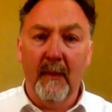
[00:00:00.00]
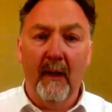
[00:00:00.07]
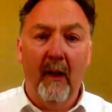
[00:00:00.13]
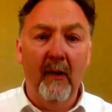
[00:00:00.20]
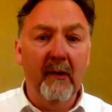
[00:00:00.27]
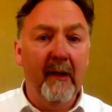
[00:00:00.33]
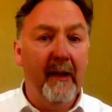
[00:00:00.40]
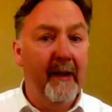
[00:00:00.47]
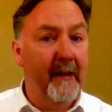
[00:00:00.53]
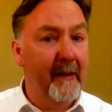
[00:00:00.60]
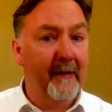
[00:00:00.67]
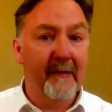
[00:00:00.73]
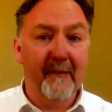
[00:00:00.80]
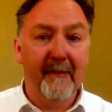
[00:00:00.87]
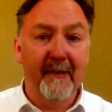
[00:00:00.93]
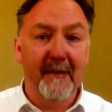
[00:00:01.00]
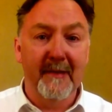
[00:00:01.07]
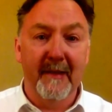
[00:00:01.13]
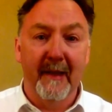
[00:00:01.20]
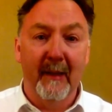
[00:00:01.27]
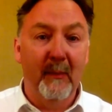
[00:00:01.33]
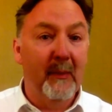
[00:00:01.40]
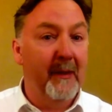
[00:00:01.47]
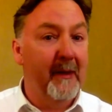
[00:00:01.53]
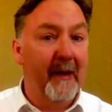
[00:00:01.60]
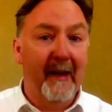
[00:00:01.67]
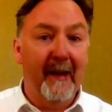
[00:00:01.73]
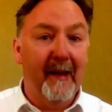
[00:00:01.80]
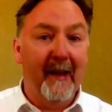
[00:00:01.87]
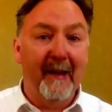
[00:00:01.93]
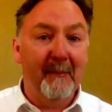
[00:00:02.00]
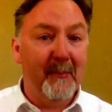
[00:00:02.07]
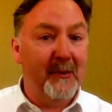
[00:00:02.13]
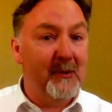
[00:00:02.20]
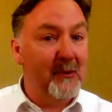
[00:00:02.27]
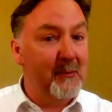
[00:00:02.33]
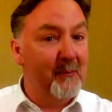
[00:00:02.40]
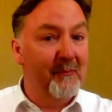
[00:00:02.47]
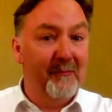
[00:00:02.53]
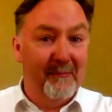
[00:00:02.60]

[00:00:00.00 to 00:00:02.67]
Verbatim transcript: unlike the assembly, he can't be just